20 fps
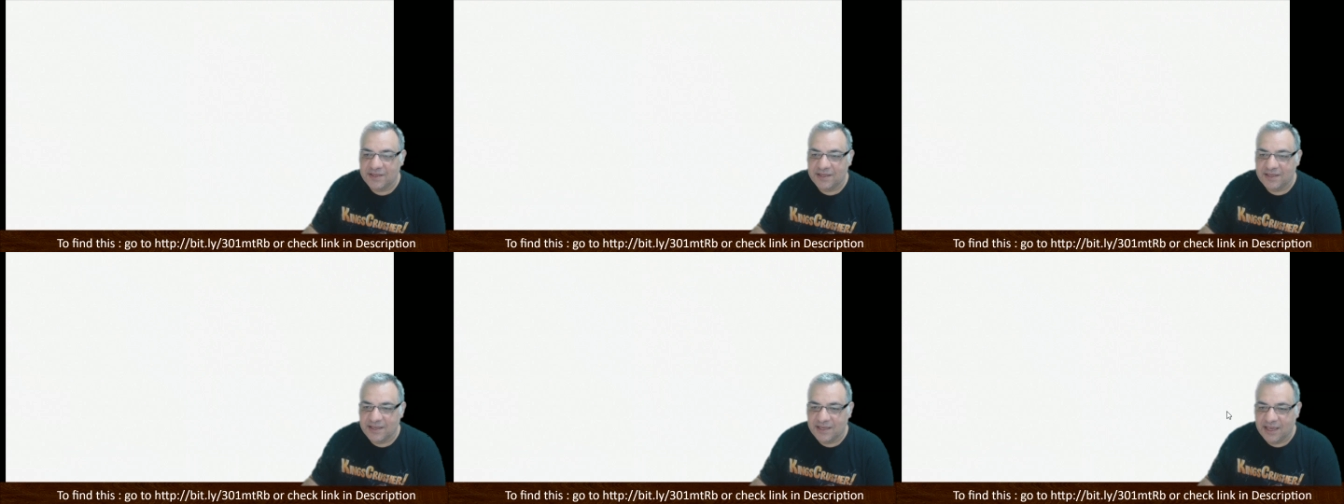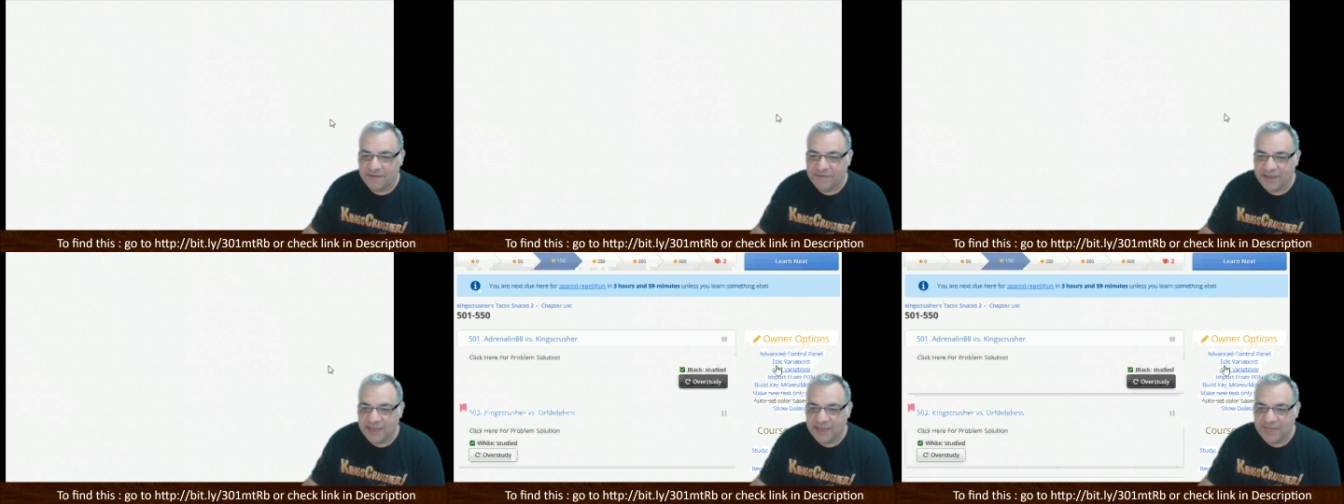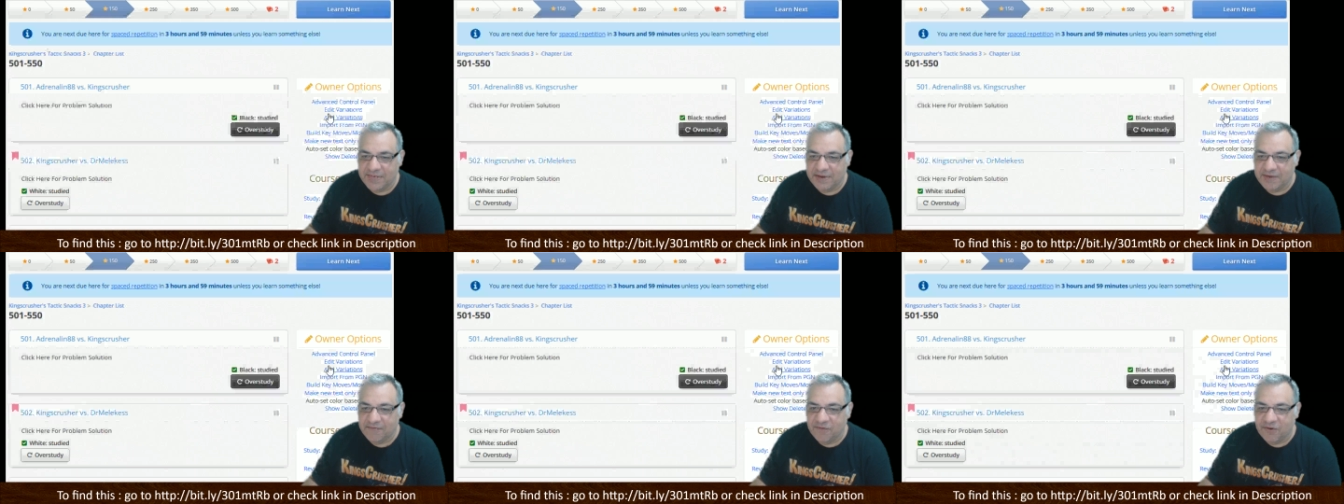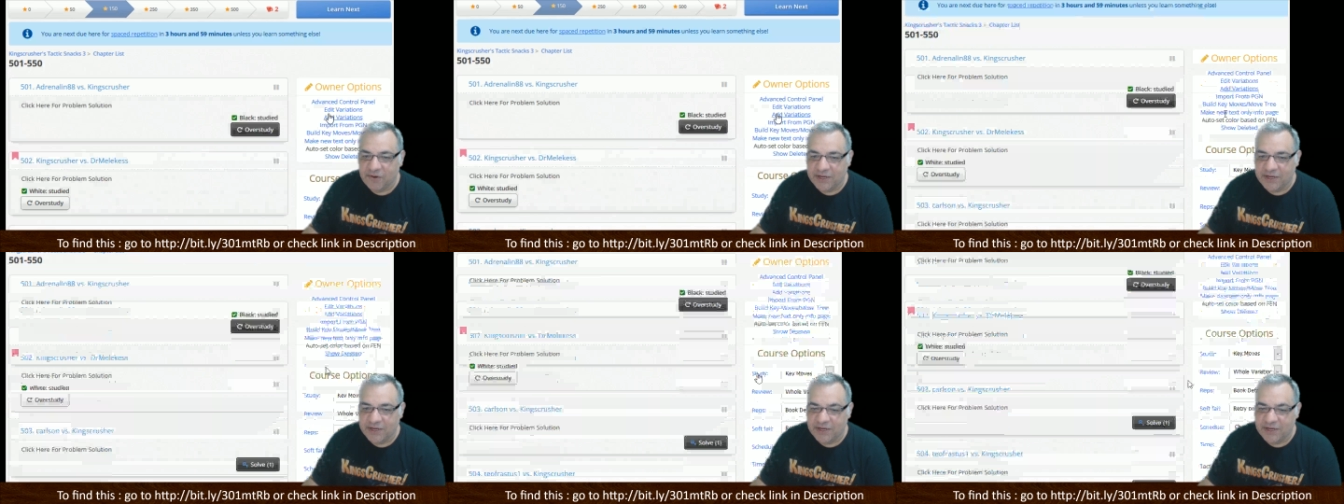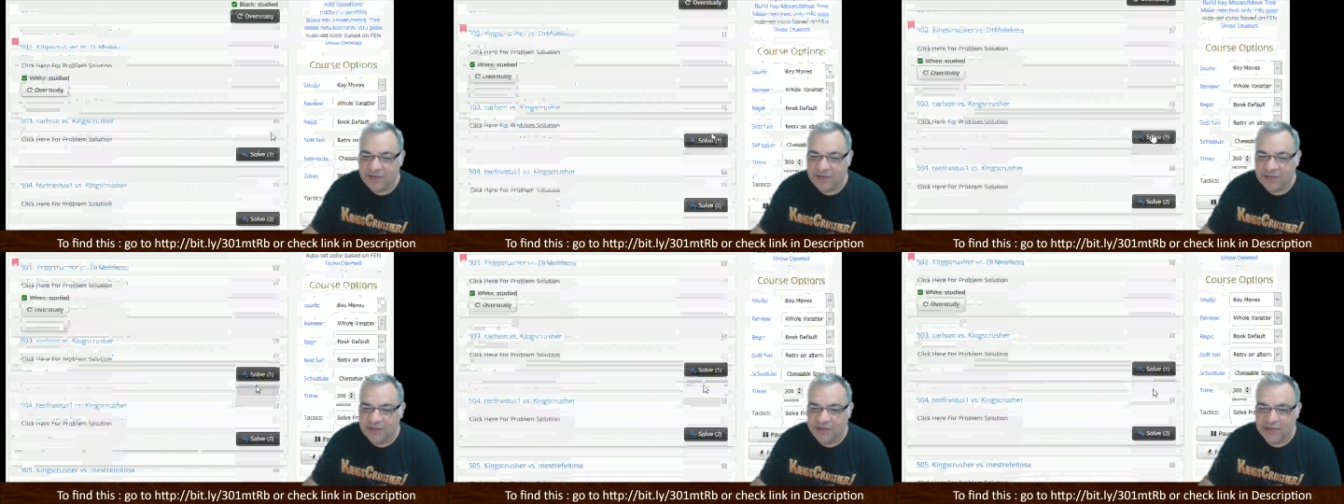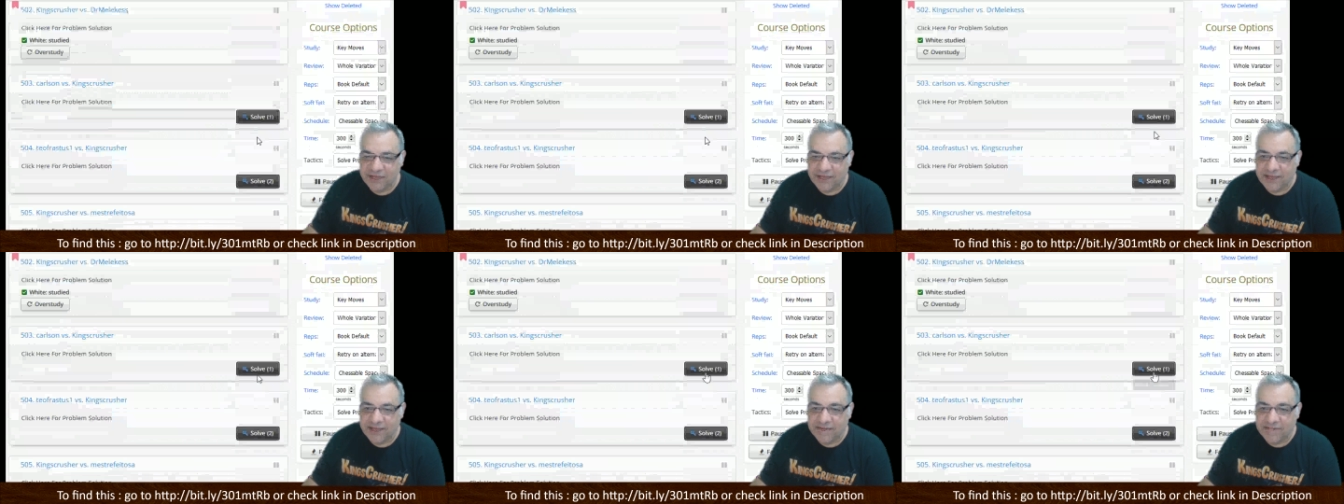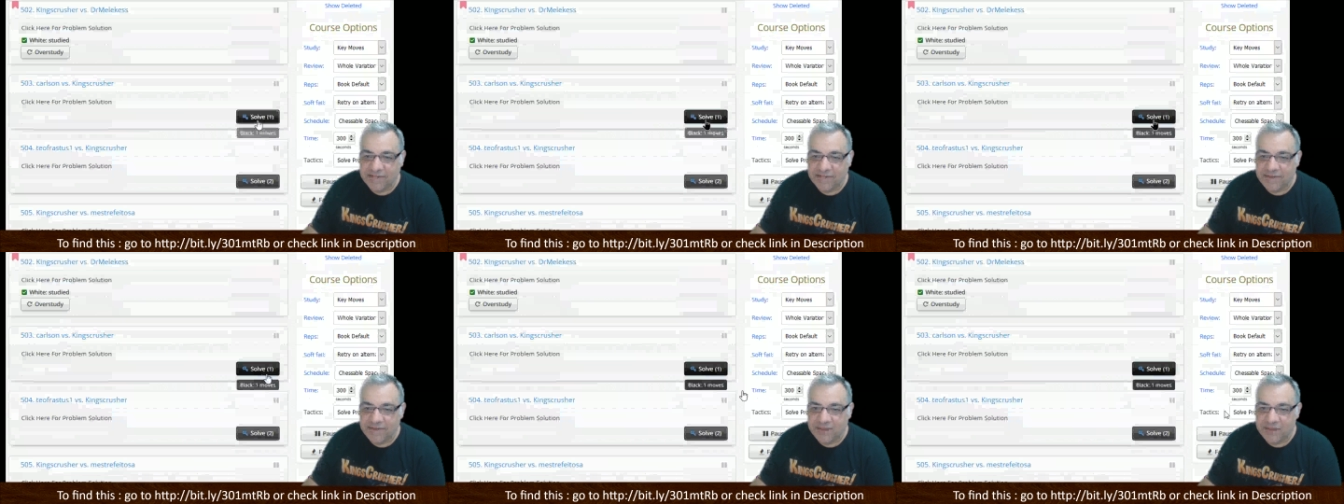I think he went wrong in the opening there.
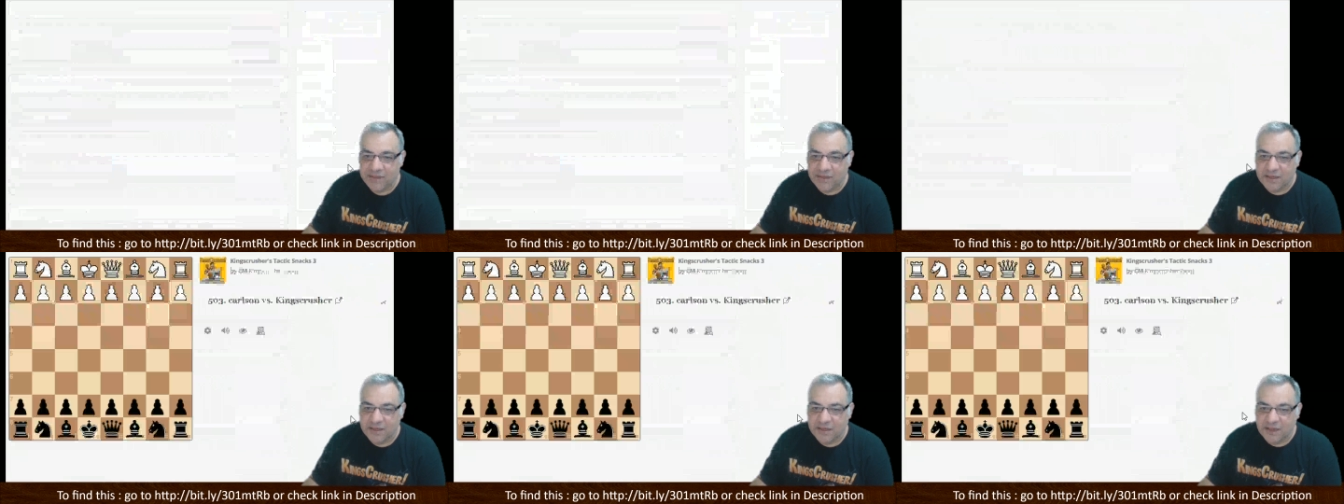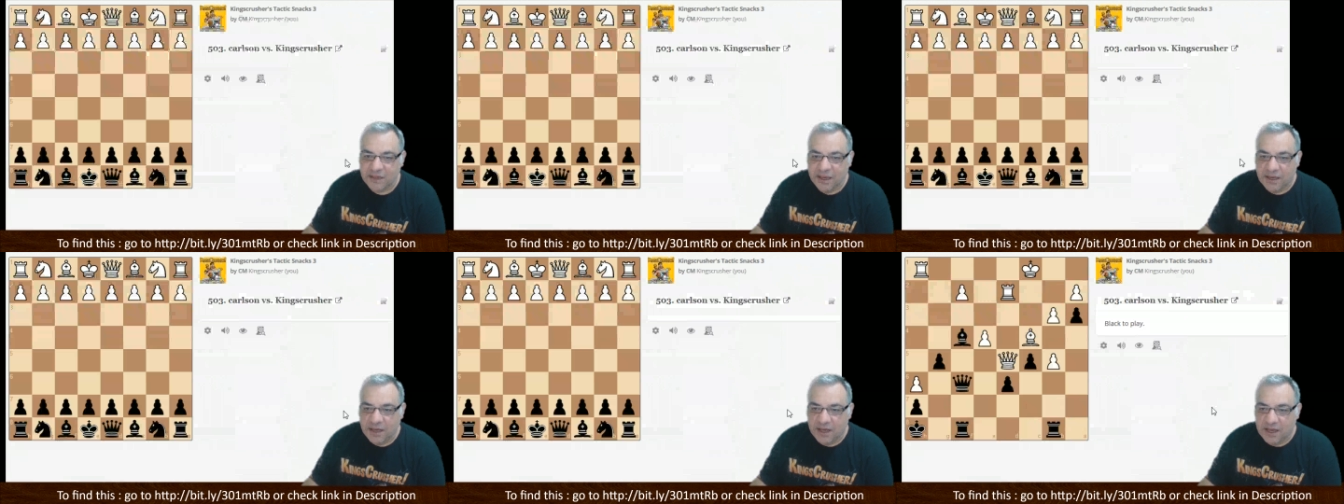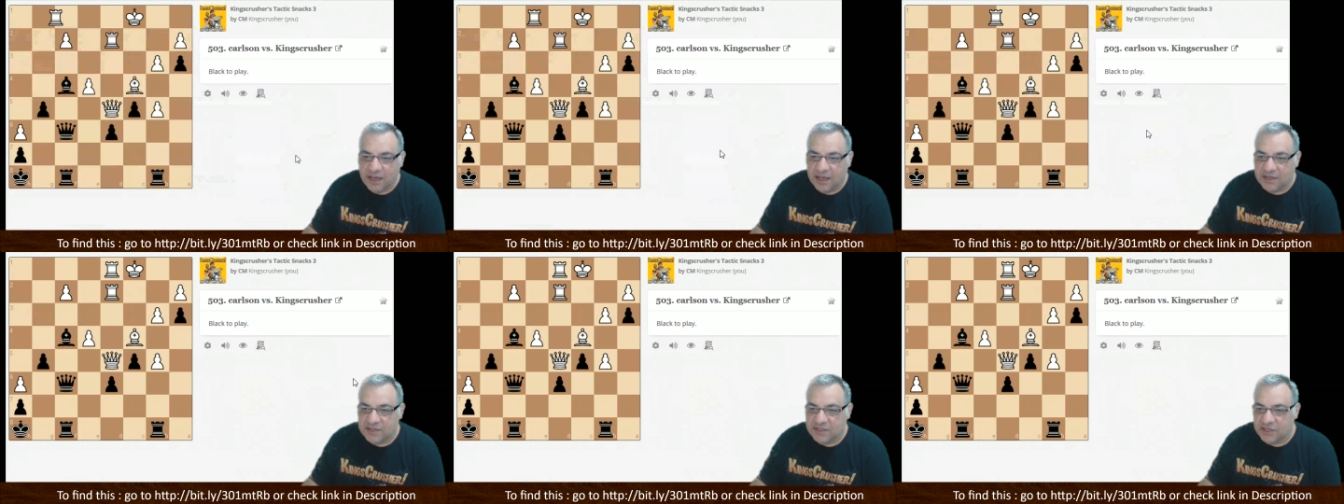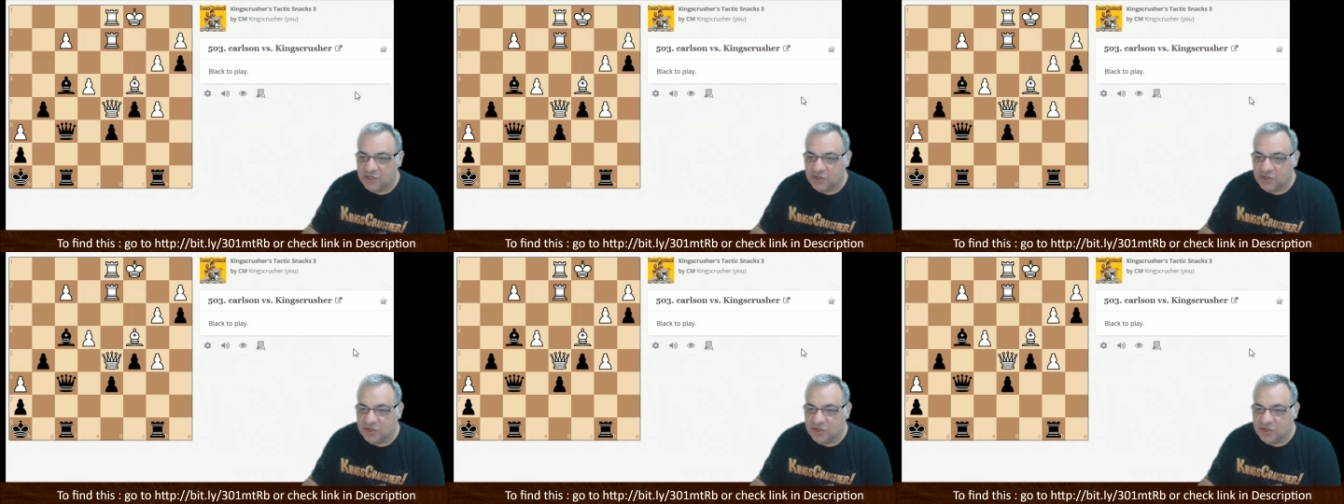So you